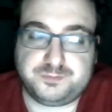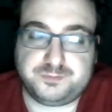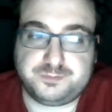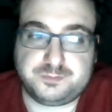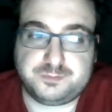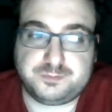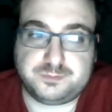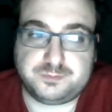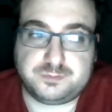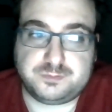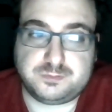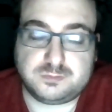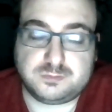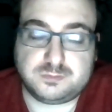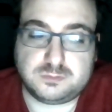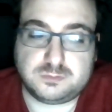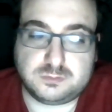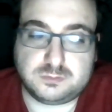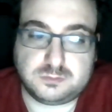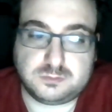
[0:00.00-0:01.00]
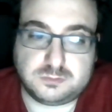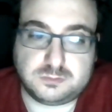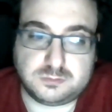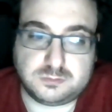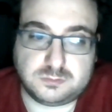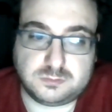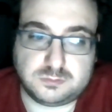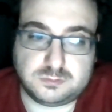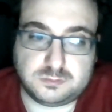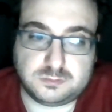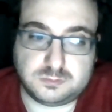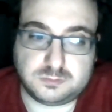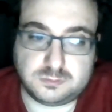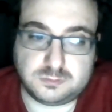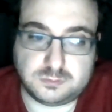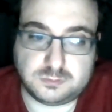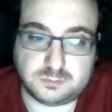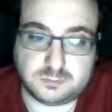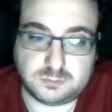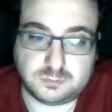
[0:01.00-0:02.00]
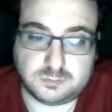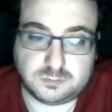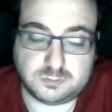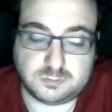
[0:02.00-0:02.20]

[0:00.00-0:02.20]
(silence)